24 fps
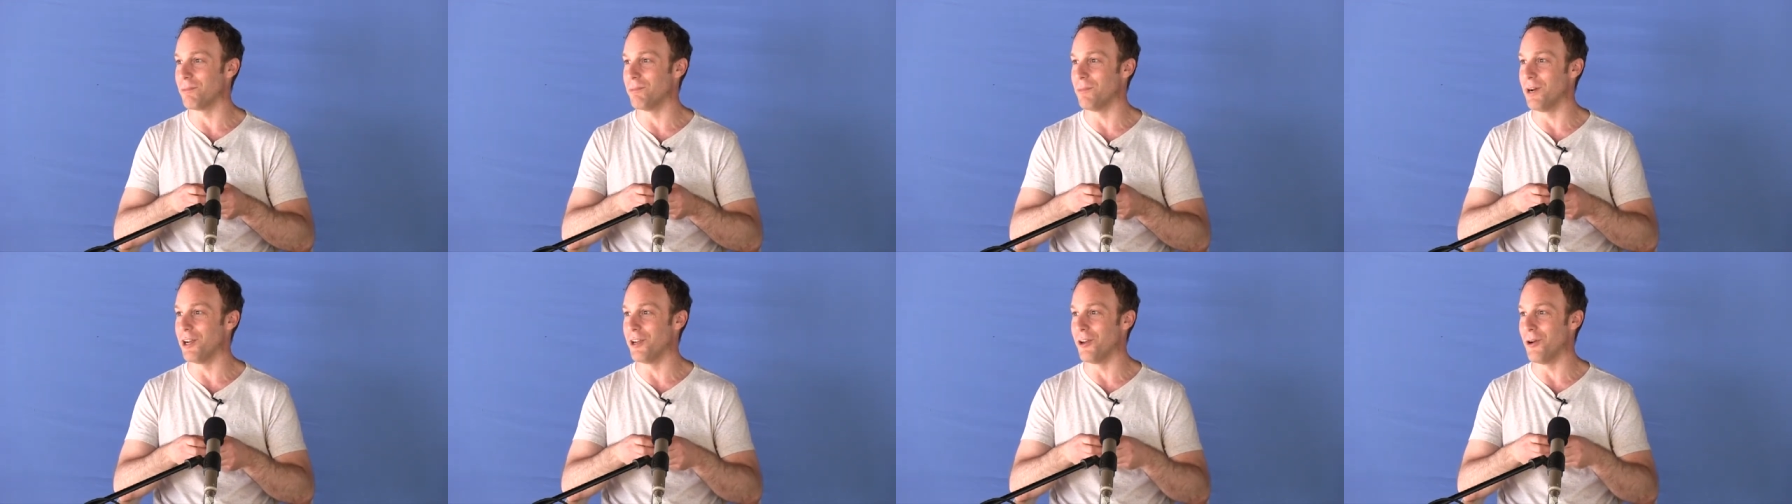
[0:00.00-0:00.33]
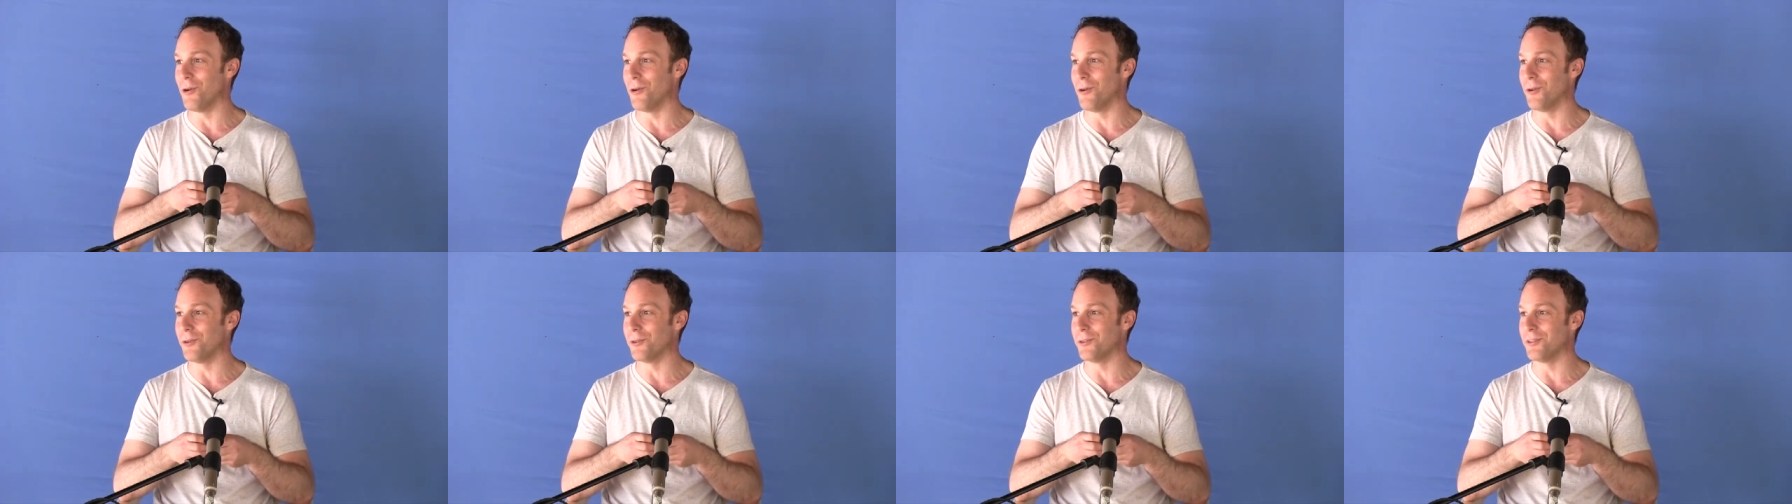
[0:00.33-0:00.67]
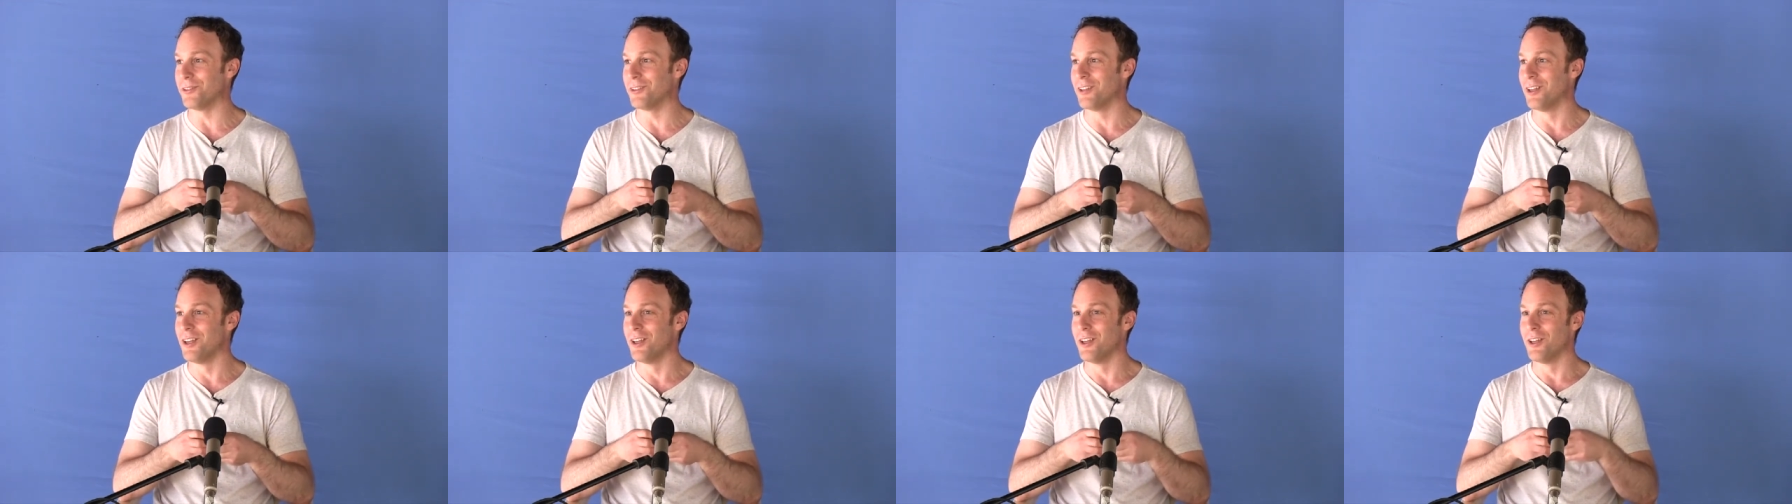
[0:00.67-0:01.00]
my
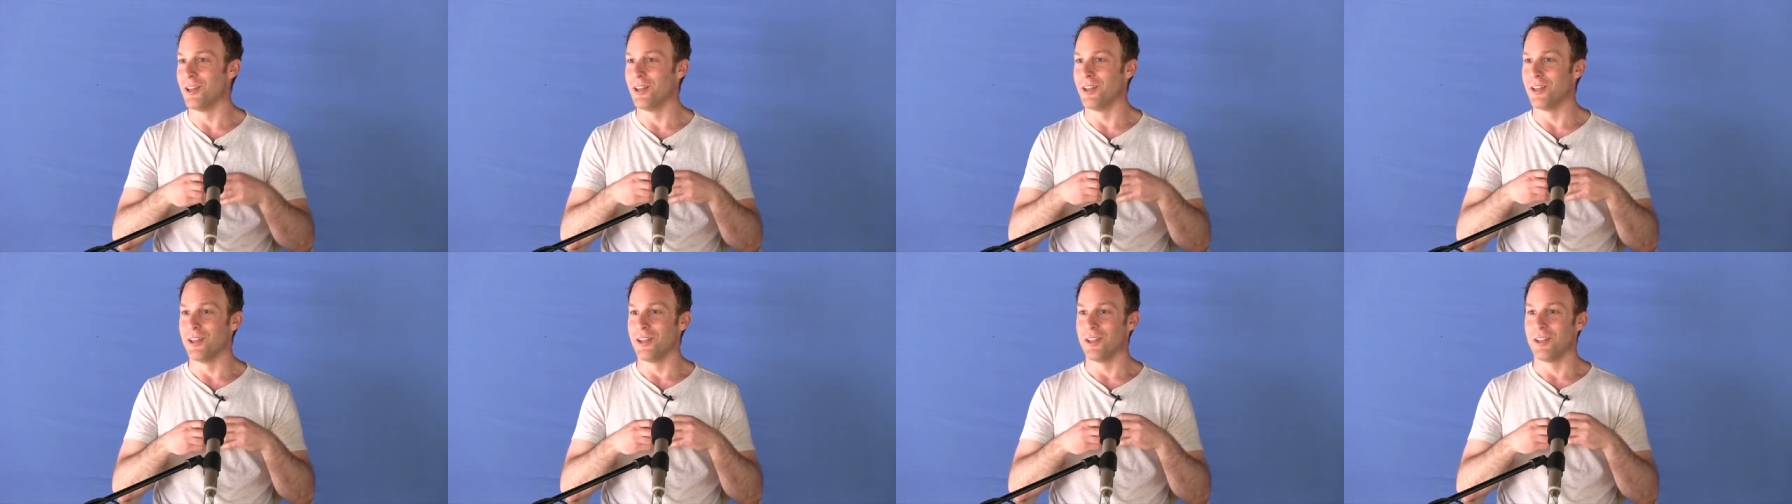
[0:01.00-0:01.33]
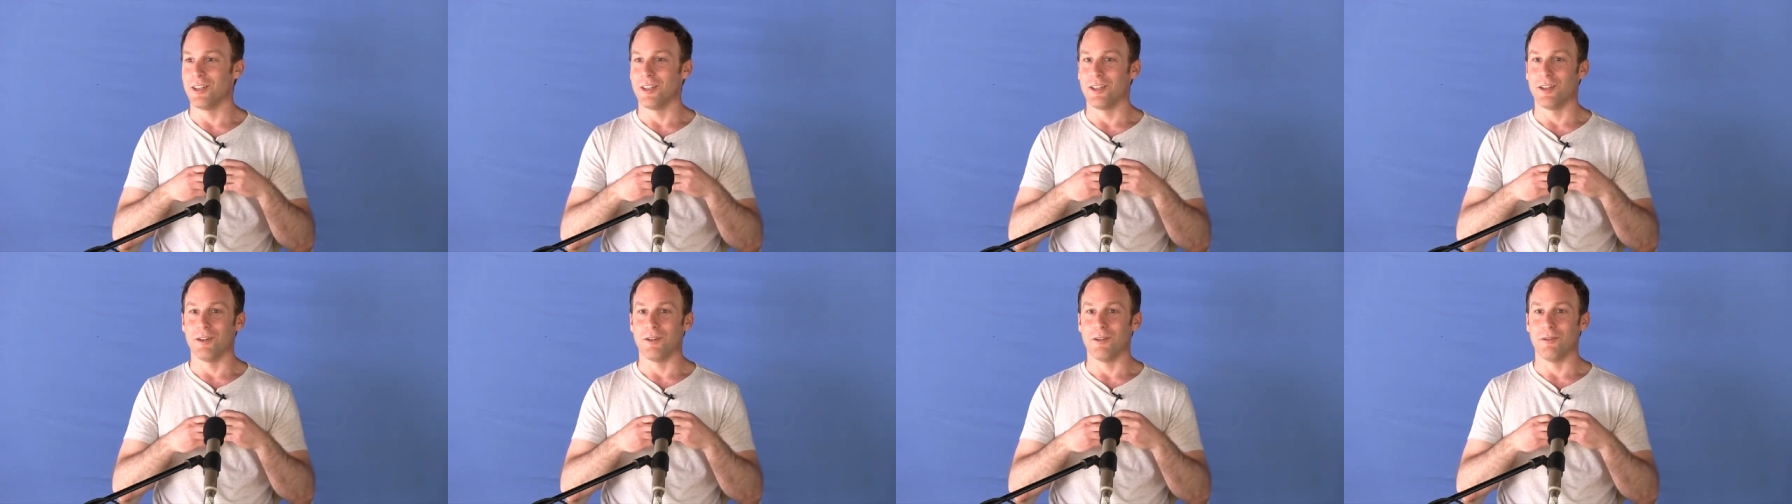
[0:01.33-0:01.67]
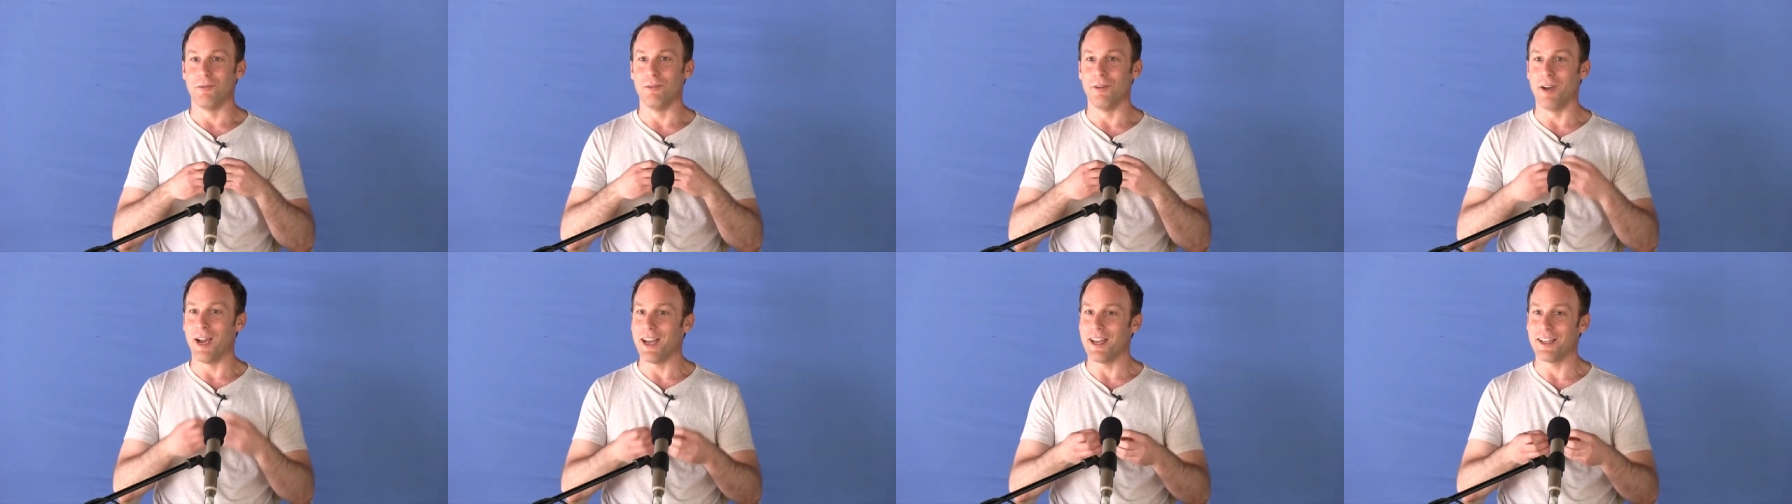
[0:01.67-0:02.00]
own
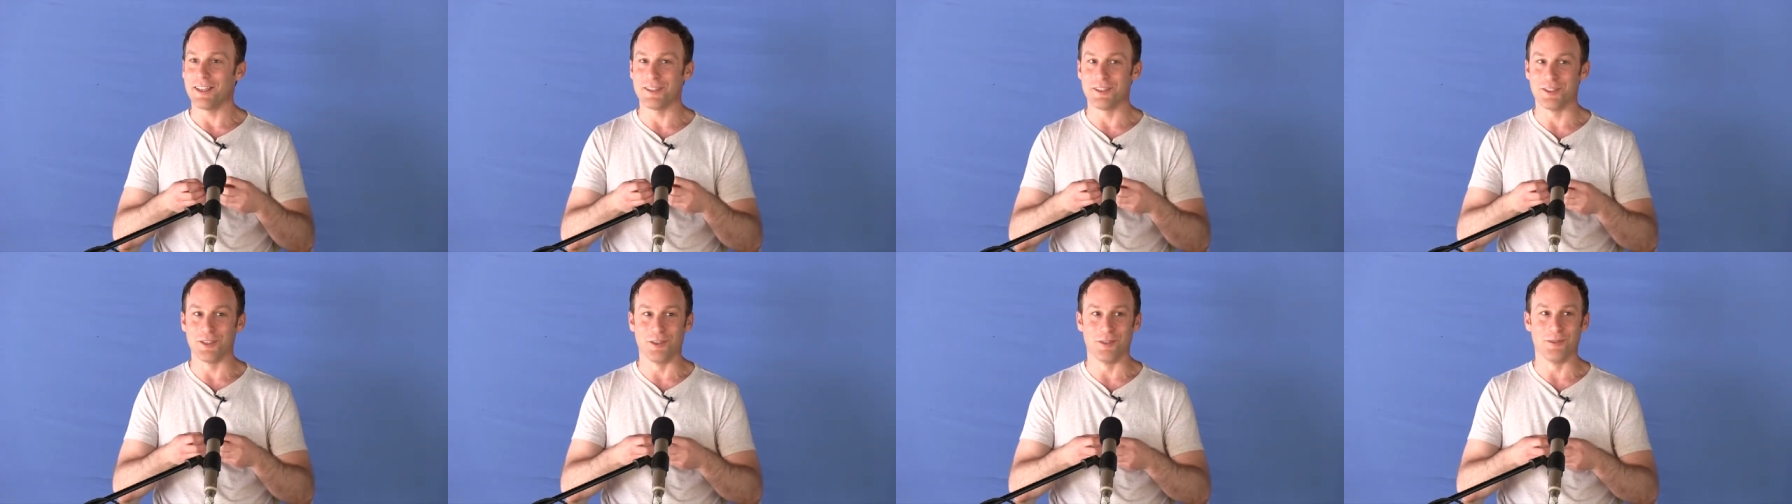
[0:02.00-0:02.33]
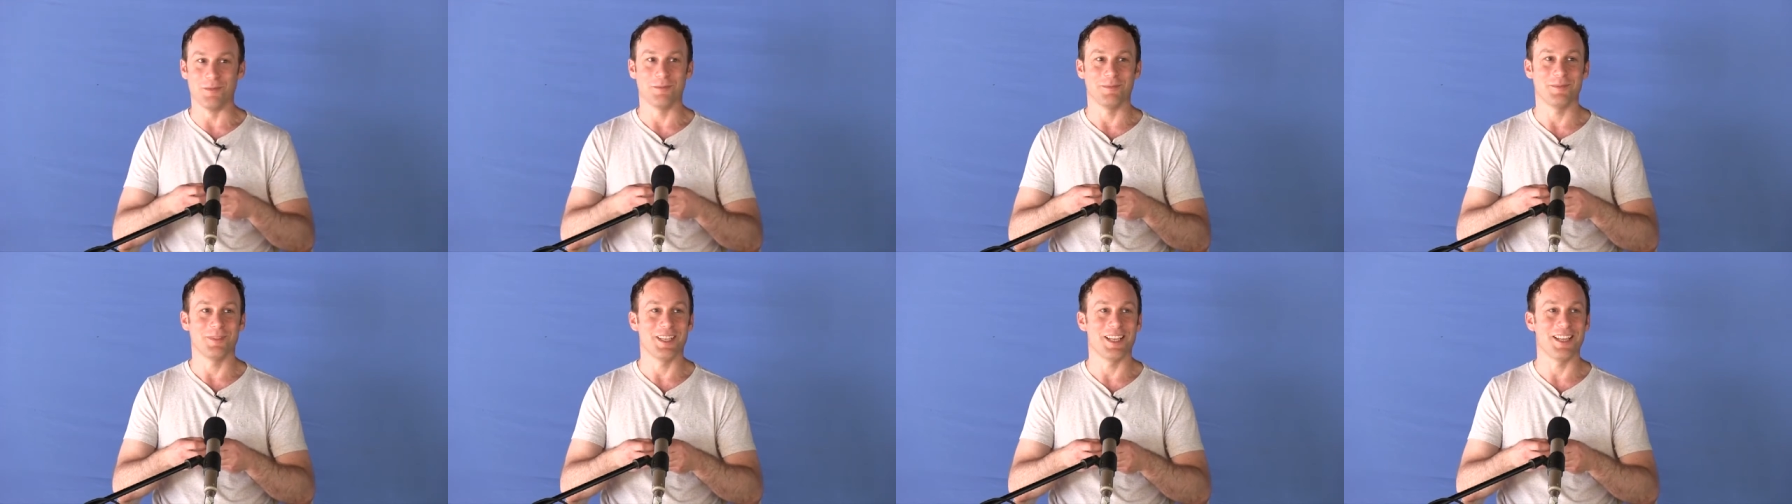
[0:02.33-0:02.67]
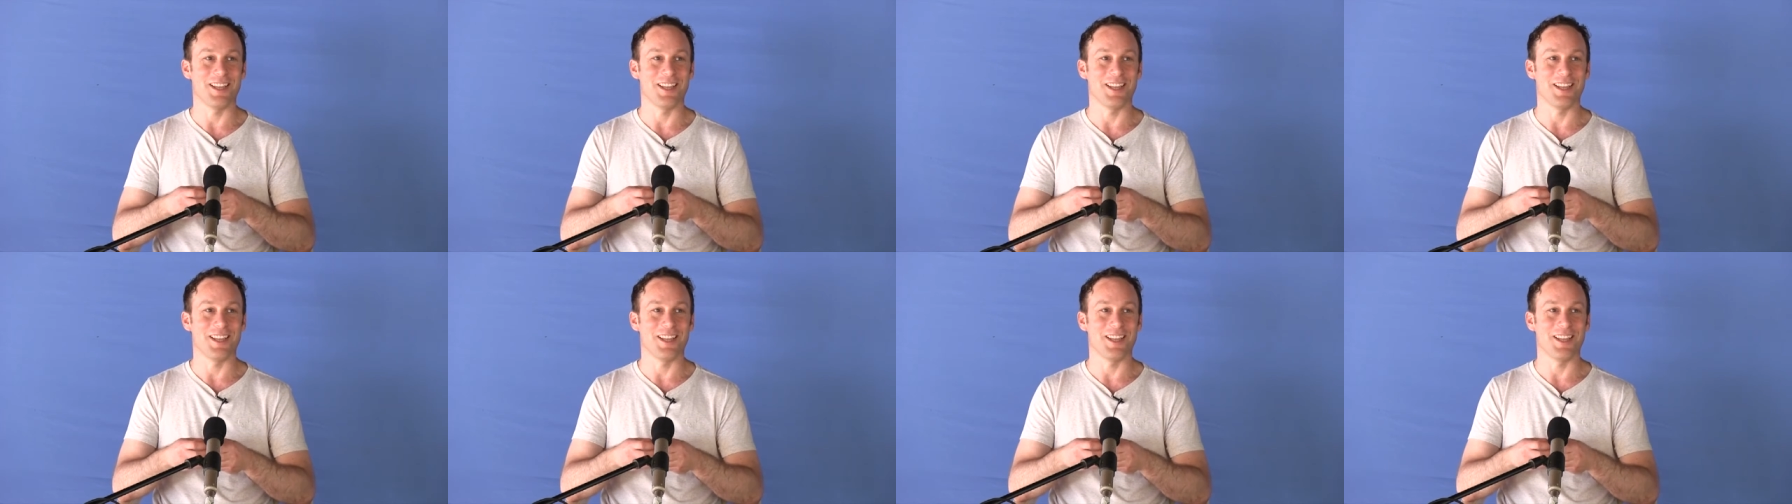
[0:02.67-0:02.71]
random